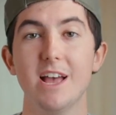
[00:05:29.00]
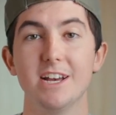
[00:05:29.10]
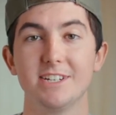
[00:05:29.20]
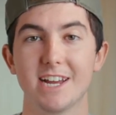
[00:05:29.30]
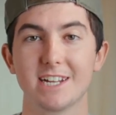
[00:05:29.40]

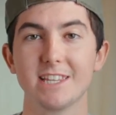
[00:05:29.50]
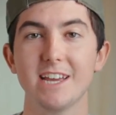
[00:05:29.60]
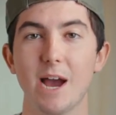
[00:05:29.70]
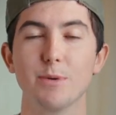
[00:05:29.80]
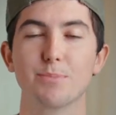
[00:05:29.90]

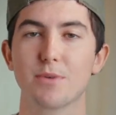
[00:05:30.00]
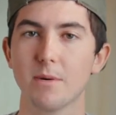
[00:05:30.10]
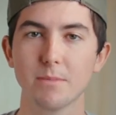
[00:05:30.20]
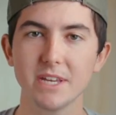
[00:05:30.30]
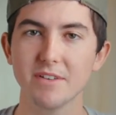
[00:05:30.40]
Secondly, I would
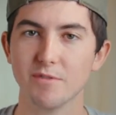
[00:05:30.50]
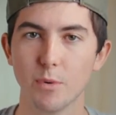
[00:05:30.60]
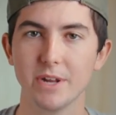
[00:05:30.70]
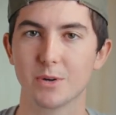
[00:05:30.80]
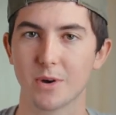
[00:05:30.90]
probably
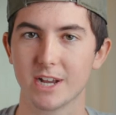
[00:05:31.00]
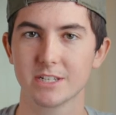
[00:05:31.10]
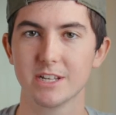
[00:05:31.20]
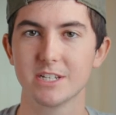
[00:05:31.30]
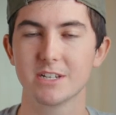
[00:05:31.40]
avoid
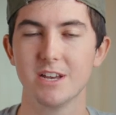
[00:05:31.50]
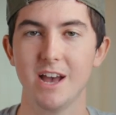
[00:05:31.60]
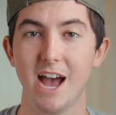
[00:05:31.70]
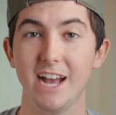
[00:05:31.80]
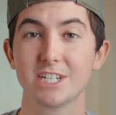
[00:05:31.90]
Craigslist.
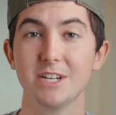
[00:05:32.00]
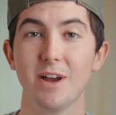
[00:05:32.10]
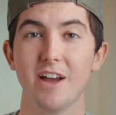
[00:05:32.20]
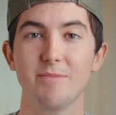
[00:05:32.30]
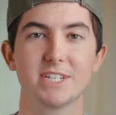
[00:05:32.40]
I actually
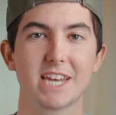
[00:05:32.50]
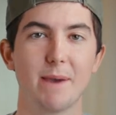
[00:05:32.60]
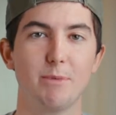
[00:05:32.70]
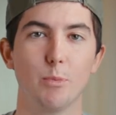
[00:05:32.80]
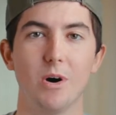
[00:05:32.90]
have been
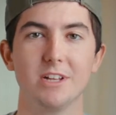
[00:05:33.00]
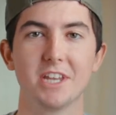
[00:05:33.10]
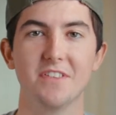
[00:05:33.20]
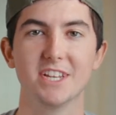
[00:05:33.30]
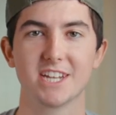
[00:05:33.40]
scammed once
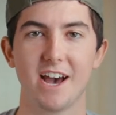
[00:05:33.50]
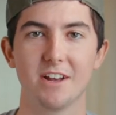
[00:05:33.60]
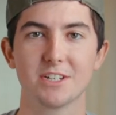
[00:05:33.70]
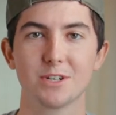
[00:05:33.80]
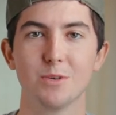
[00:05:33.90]
in this side
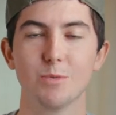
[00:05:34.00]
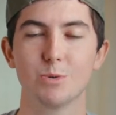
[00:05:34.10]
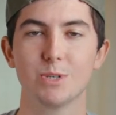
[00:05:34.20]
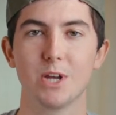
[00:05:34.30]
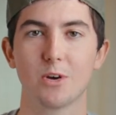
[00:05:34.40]
hustle, which
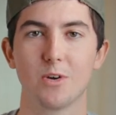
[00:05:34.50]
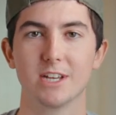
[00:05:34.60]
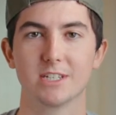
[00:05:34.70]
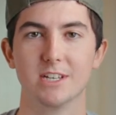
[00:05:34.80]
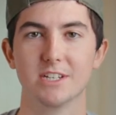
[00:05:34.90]
was on
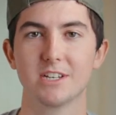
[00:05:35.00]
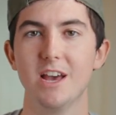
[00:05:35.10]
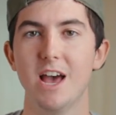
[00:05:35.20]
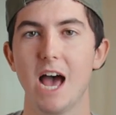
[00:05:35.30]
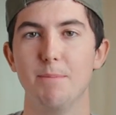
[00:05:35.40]
Craigslist.
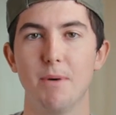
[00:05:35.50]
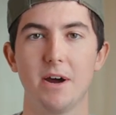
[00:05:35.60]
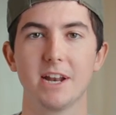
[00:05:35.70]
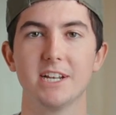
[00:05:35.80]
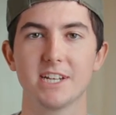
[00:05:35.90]
I
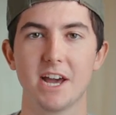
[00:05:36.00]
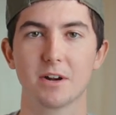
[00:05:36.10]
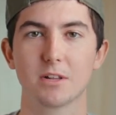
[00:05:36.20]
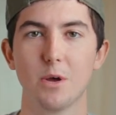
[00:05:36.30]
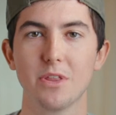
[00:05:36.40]
bought a designer
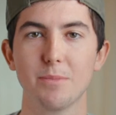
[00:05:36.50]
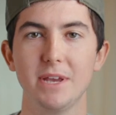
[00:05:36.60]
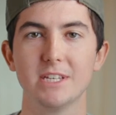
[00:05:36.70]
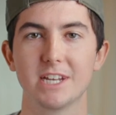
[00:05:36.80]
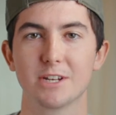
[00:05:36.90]
clothing
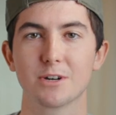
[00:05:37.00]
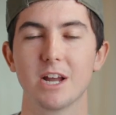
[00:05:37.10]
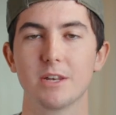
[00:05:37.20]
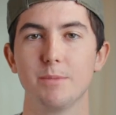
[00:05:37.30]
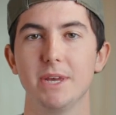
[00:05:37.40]
piece and it turned
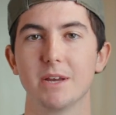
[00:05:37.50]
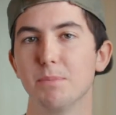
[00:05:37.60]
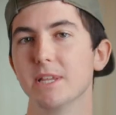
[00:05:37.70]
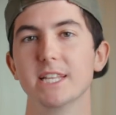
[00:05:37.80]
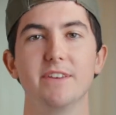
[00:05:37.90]
out to be
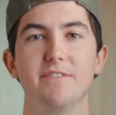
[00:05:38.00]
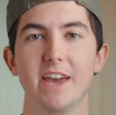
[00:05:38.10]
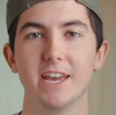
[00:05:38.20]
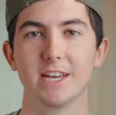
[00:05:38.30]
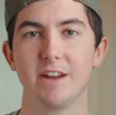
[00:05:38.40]
completely
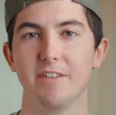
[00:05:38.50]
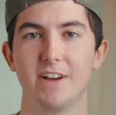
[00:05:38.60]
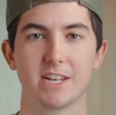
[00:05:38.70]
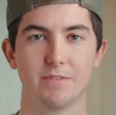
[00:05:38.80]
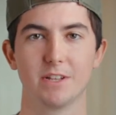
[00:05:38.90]
fake, and I
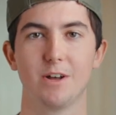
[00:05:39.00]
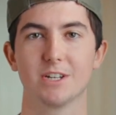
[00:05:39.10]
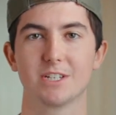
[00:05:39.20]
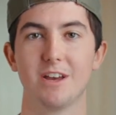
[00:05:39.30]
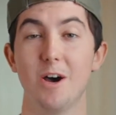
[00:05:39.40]
effectively
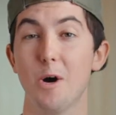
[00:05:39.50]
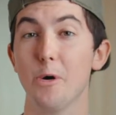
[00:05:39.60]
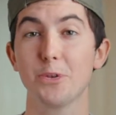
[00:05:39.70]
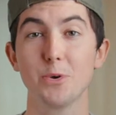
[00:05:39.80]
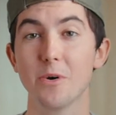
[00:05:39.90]
lost
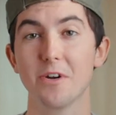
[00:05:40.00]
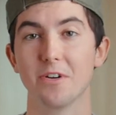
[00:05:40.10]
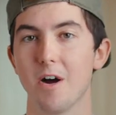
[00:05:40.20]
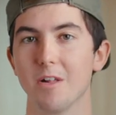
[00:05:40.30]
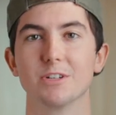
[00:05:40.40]
all
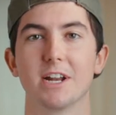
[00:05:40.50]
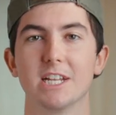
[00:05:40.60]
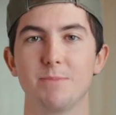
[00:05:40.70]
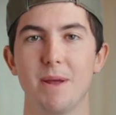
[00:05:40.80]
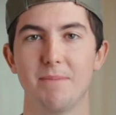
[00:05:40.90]
$200 that I'd
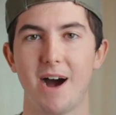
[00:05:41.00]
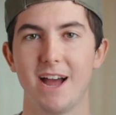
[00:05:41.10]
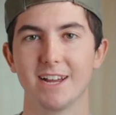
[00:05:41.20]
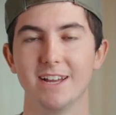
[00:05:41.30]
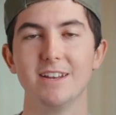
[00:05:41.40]
spent
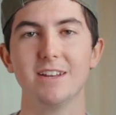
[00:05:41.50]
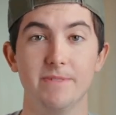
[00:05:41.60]
buying it.